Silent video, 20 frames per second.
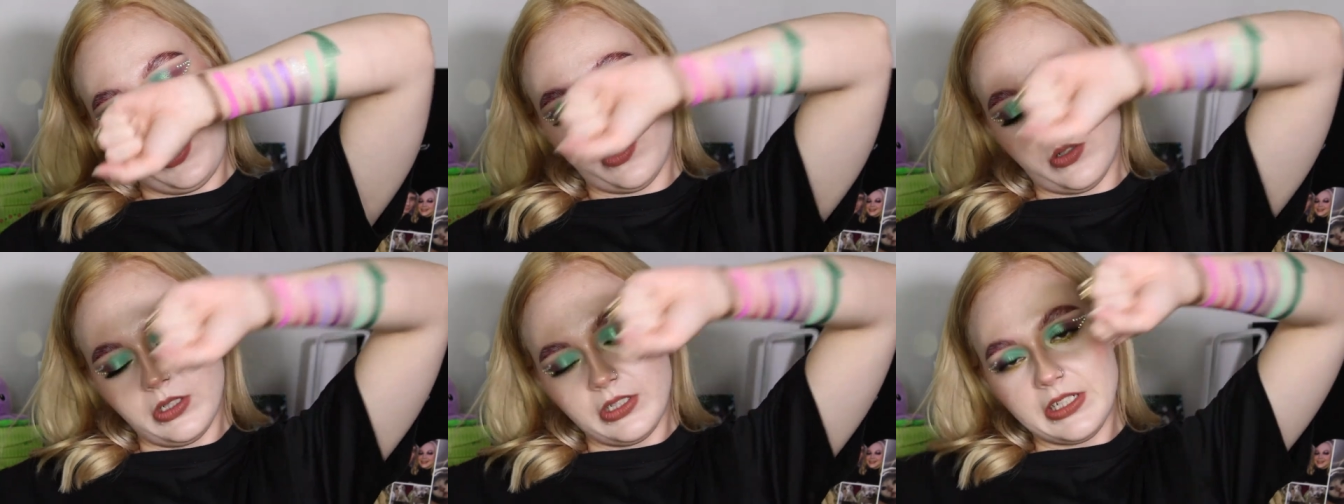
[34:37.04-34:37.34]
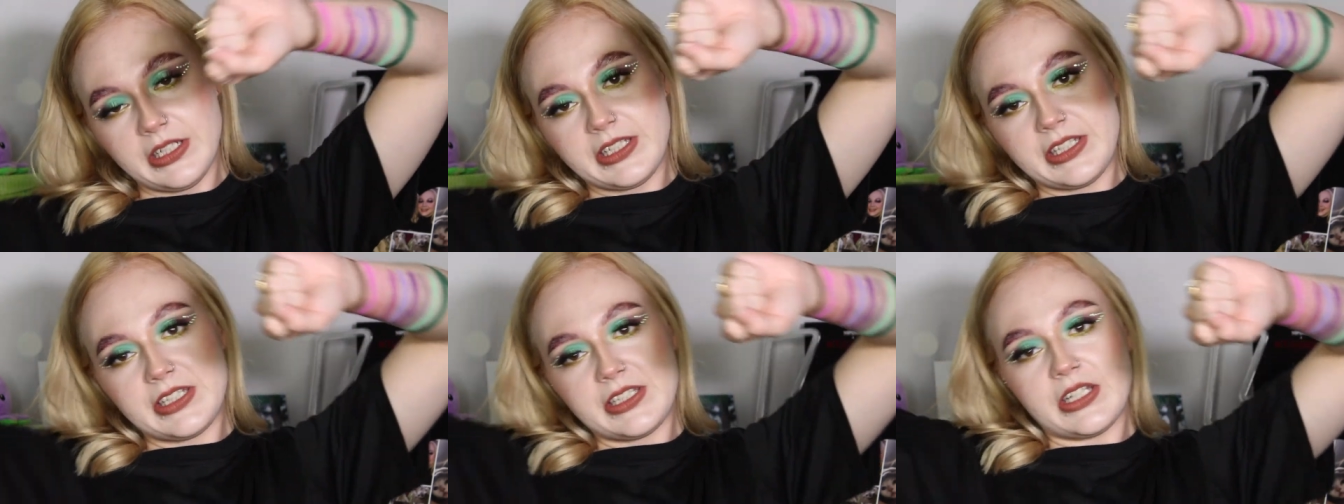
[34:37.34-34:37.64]
go
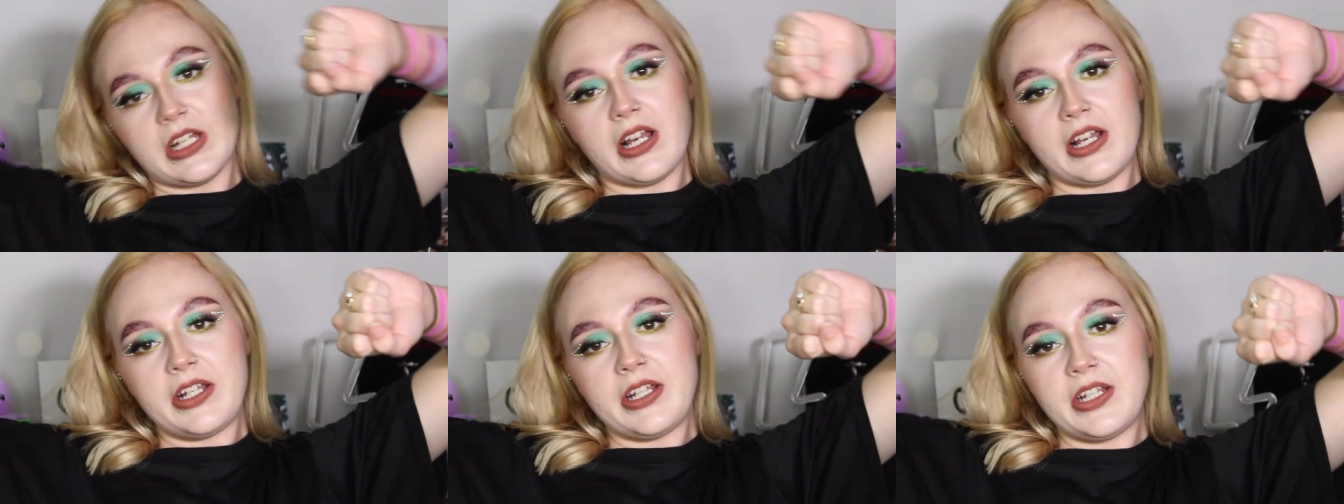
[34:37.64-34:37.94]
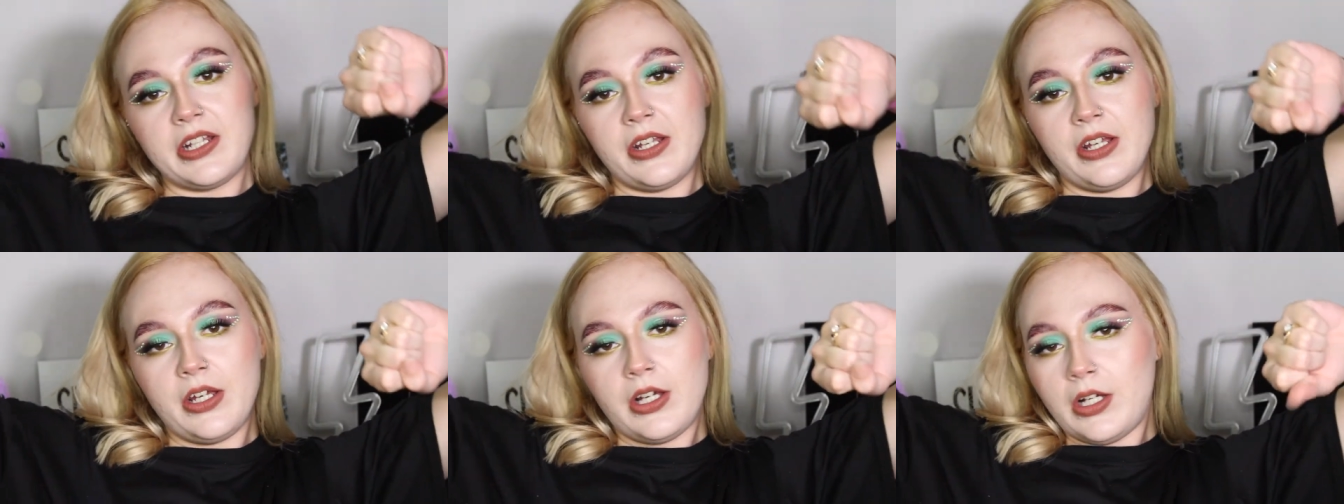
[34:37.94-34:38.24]
into
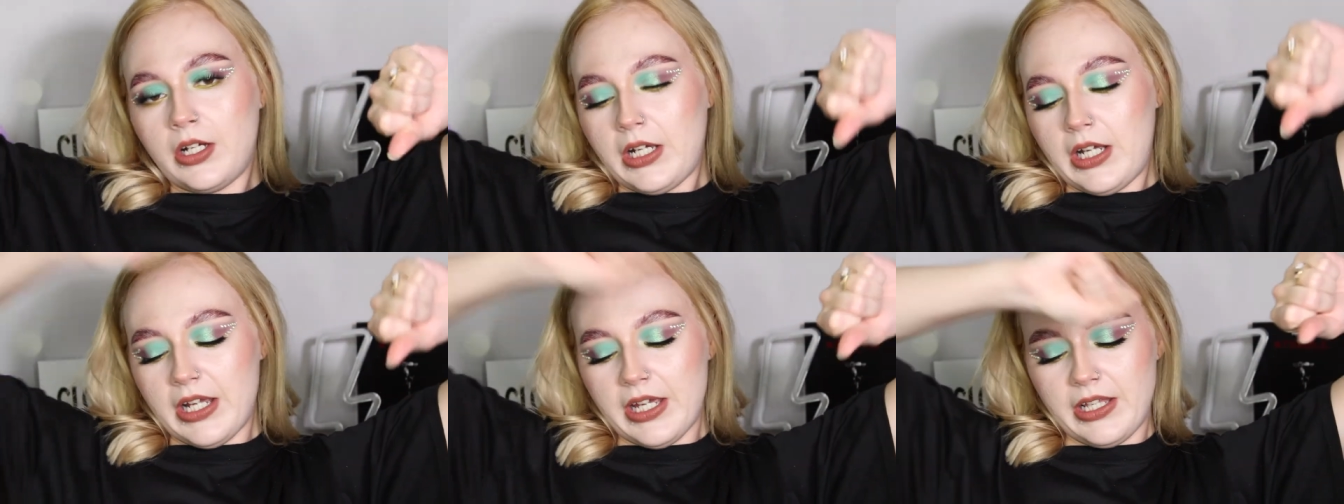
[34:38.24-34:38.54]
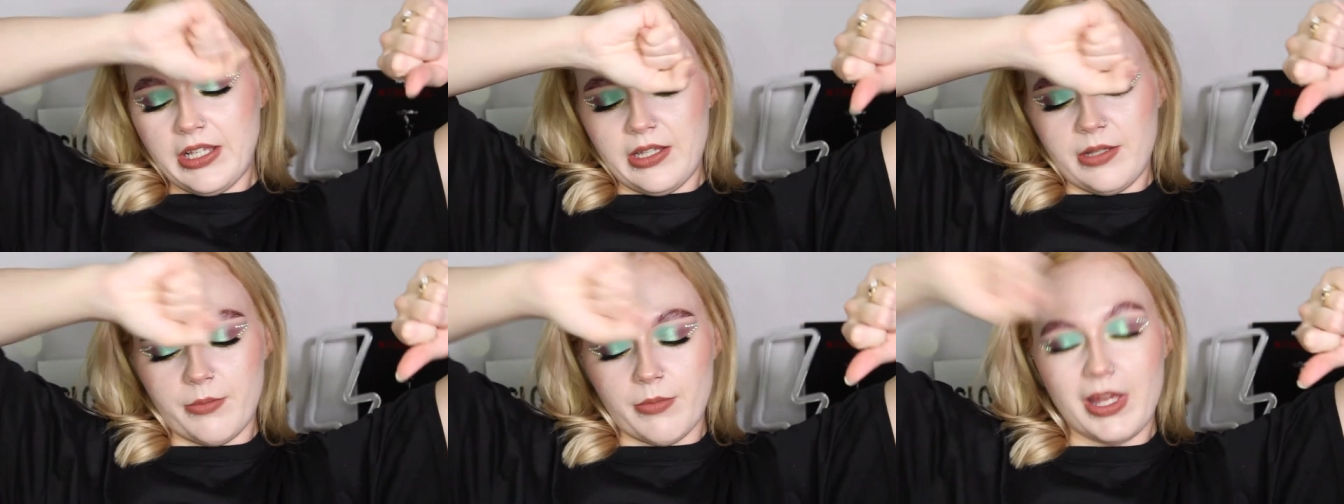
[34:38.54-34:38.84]
Stunning,
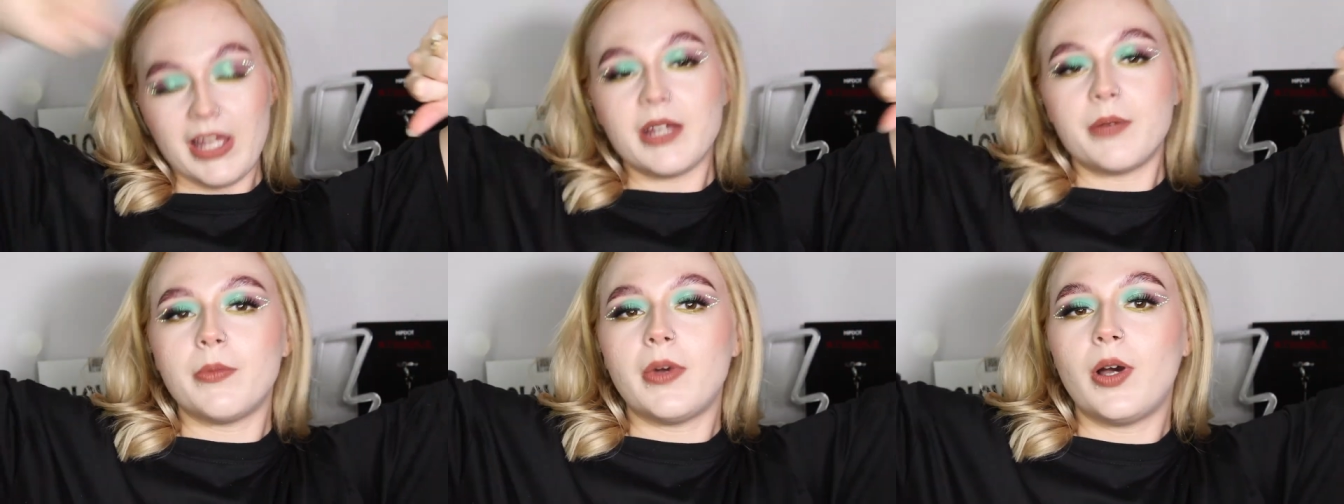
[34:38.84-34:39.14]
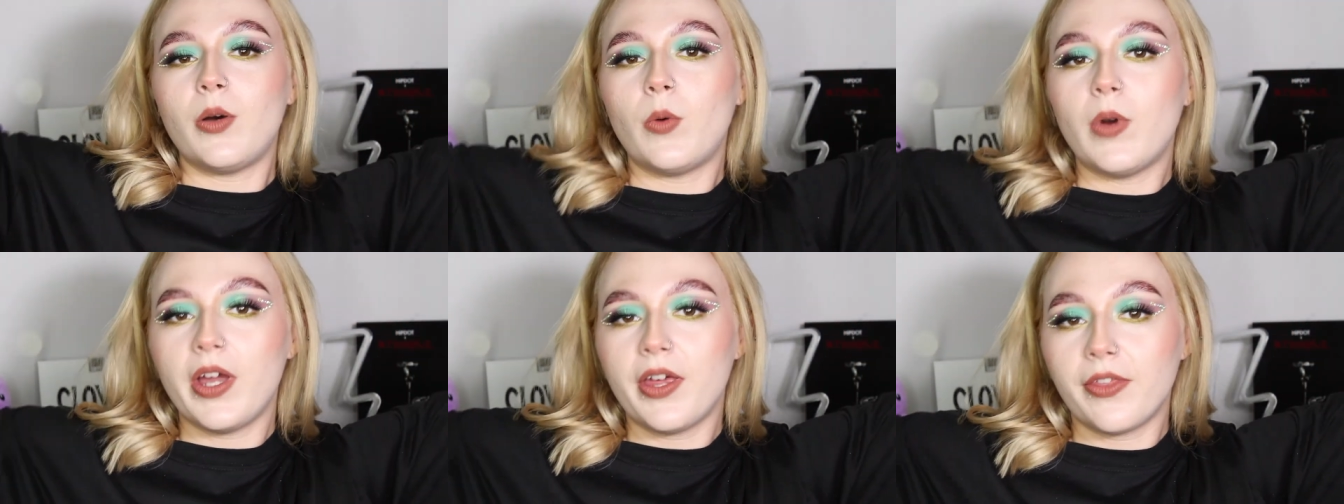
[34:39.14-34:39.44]
and then make
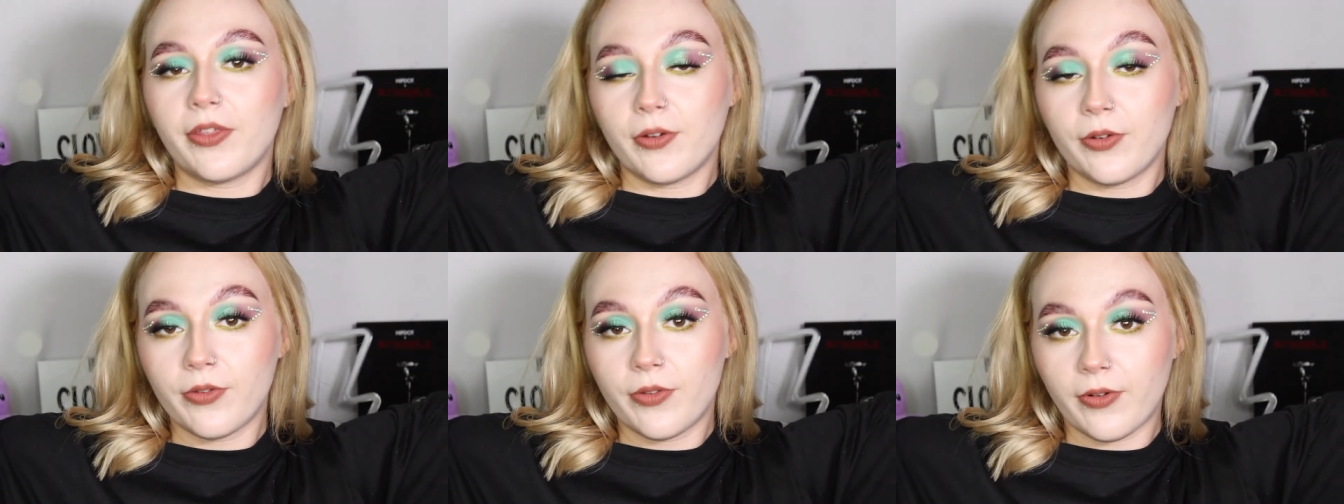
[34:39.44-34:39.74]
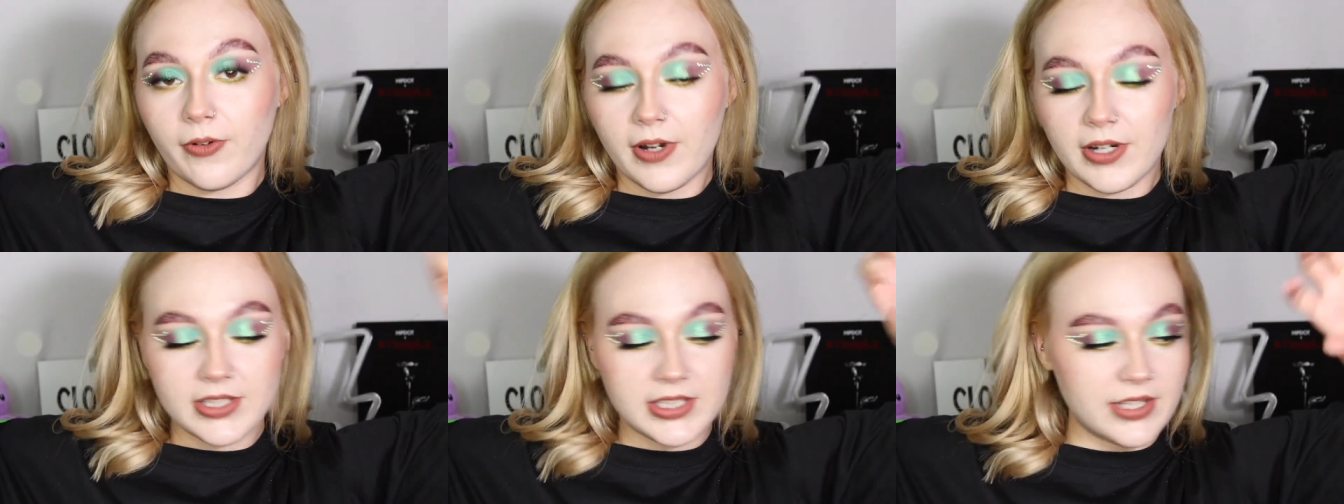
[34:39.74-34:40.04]
my way through
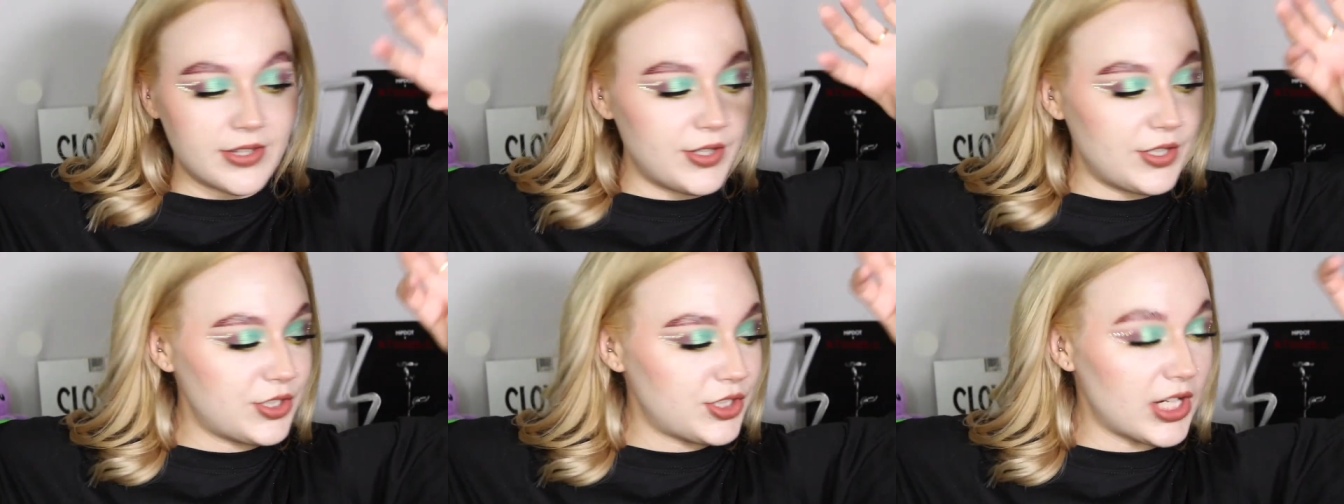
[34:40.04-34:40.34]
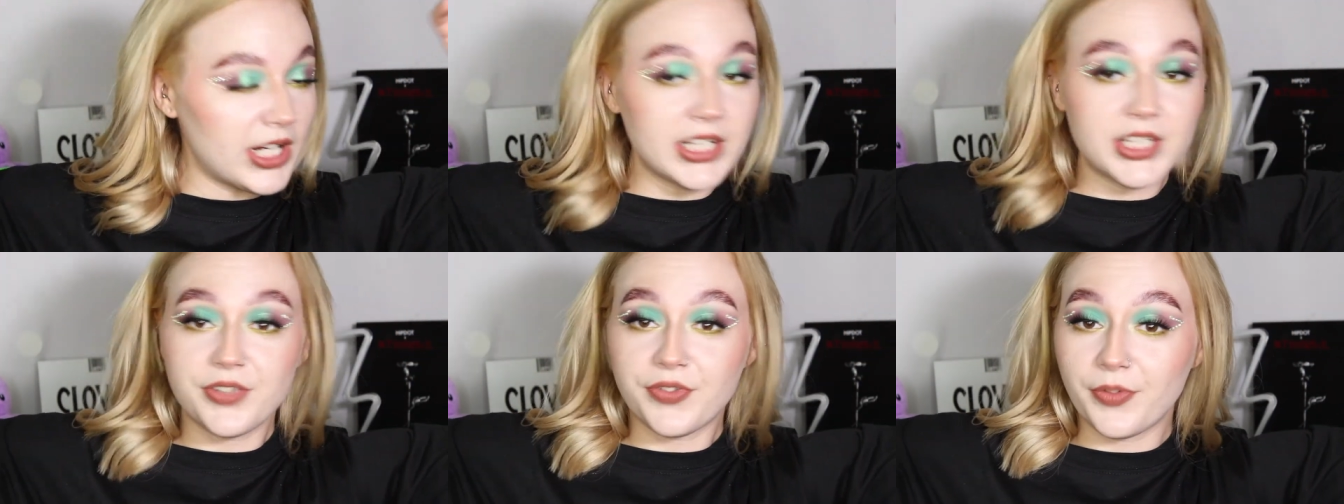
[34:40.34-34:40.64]
the rest of these
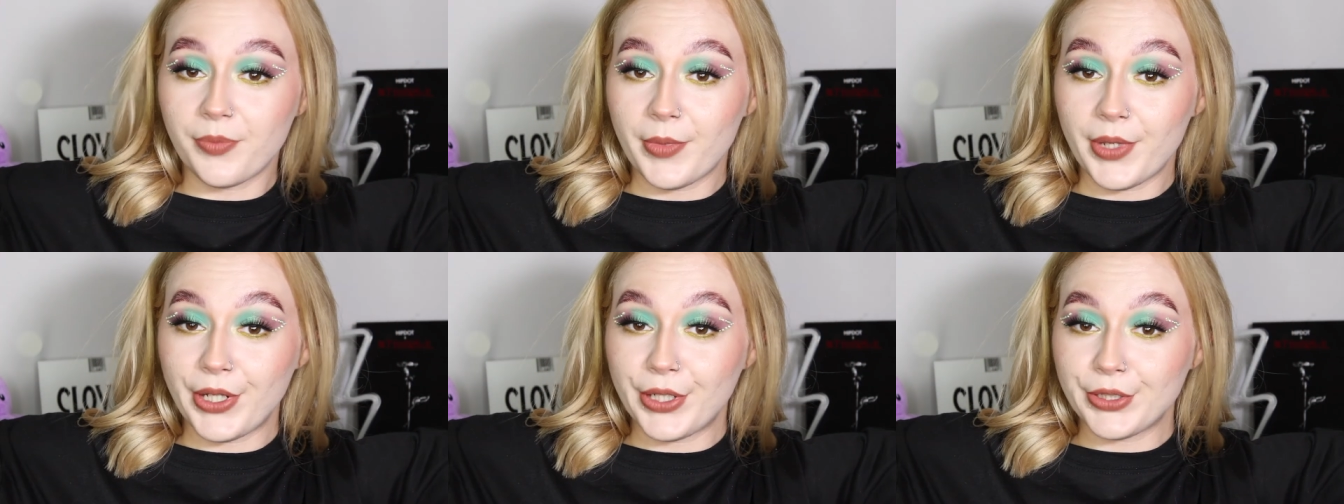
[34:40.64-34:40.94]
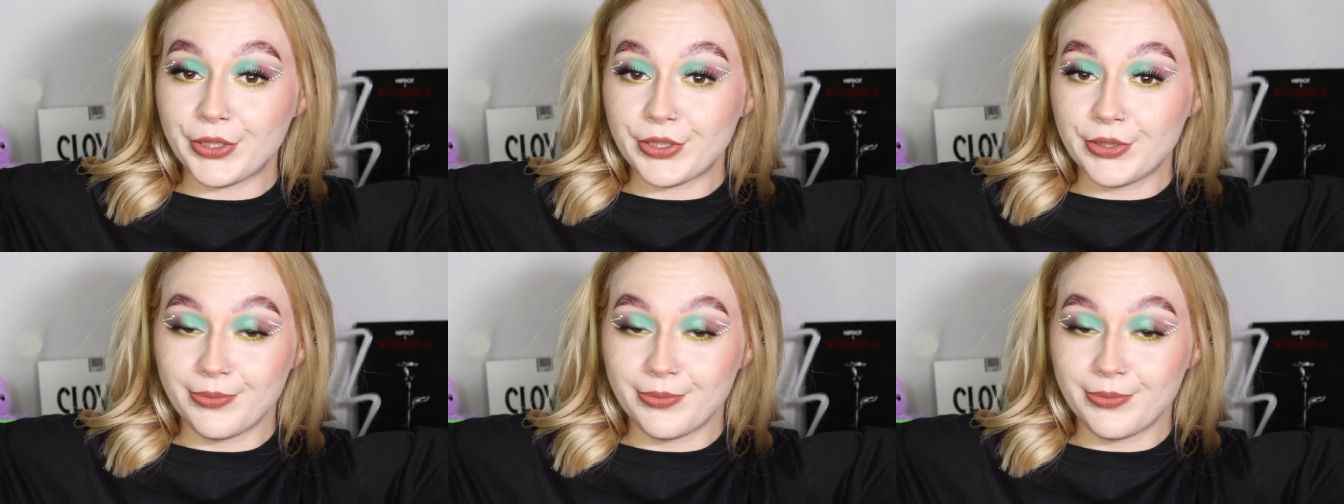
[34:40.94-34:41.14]
shades from there.